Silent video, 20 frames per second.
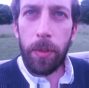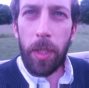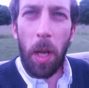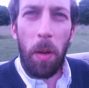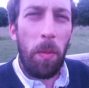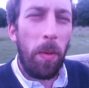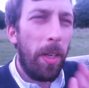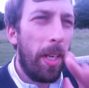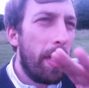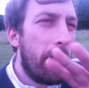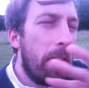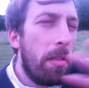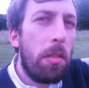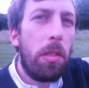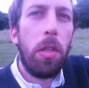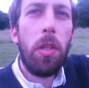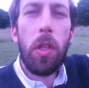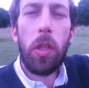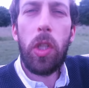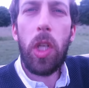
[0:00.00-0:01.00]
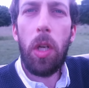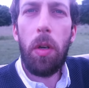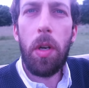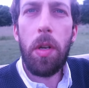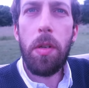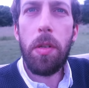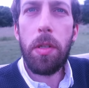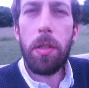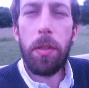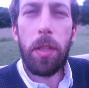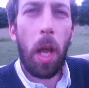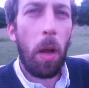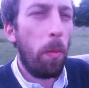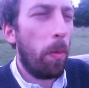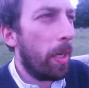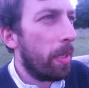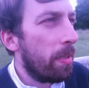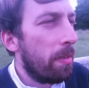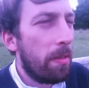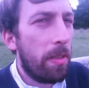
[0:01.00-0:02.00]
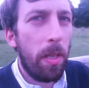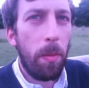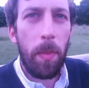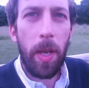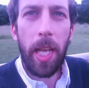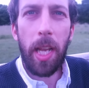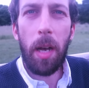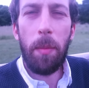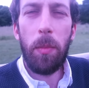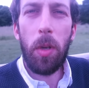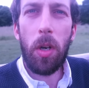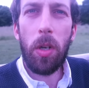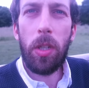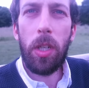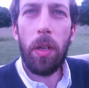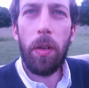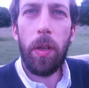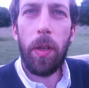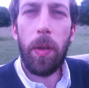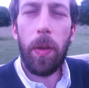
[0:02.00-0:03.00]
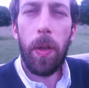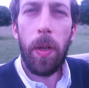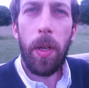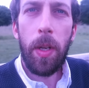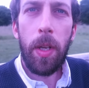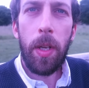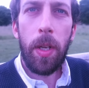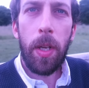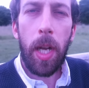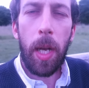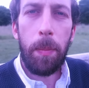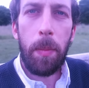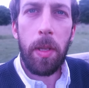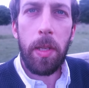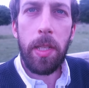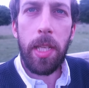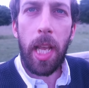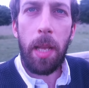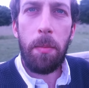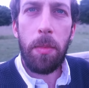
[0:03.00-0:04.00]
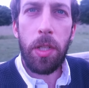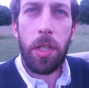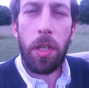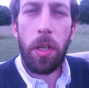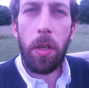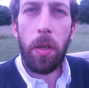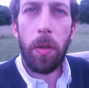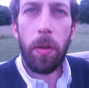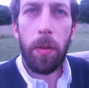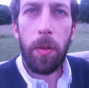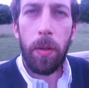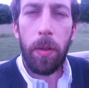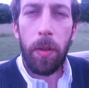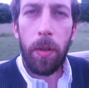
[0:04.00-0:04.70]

Don't listen to the gurus. Don't listen to me. I'm not a guru. I'm the same as you.